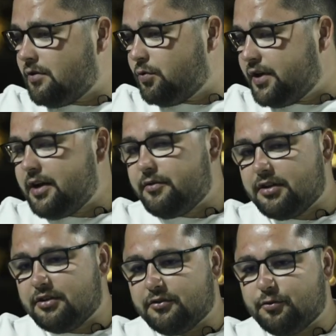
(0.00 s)
We have a
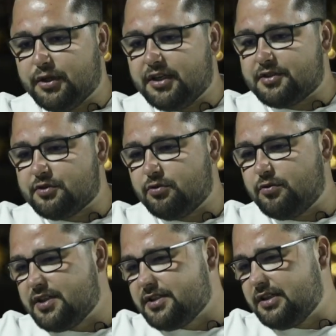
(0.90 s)
lot of players who
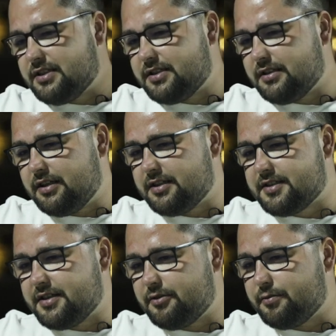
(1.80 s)
was
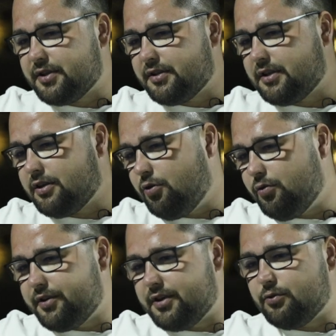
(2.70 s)
last year, but
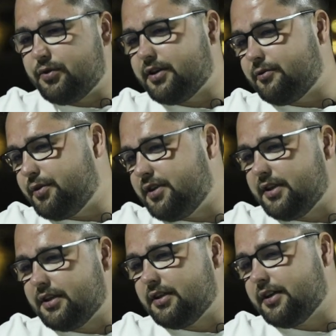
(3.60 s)
overall we are
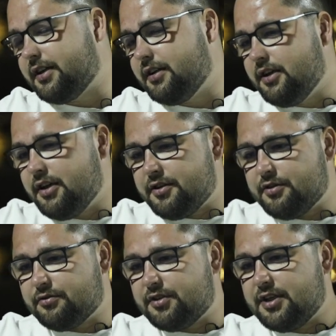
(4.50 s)
building like a
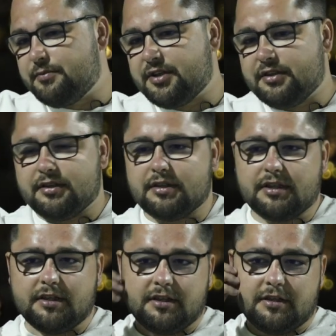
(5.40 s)
new team,
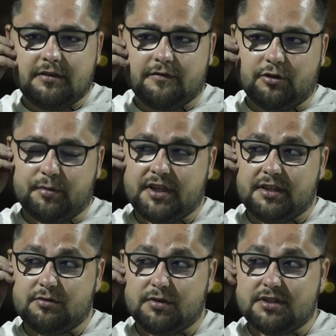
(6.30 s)
and for me
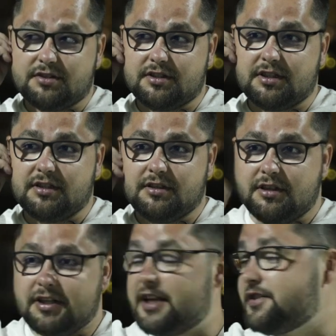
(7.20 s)
it was
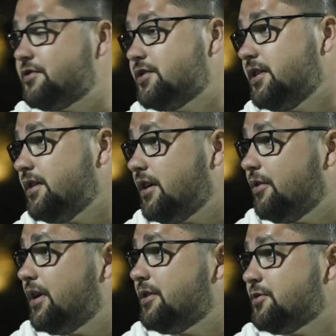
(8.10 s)
nice to see
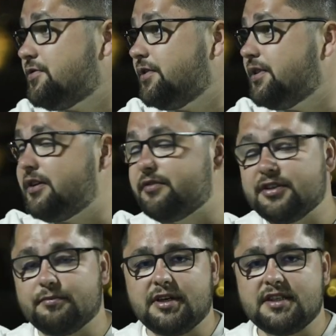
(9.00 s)
our atmosphere now
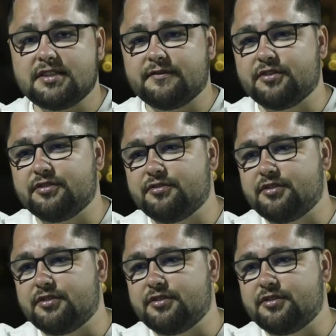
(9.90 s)
in the bus after the